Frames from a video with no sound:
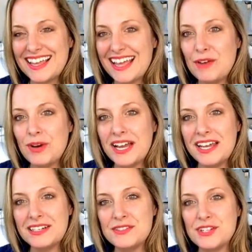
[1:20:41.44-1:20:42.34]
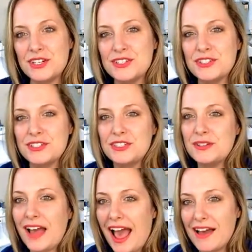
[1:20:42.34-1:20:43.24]
And what kind of serger do you
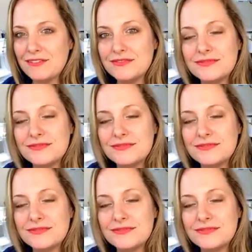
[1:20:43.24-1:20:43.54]
have?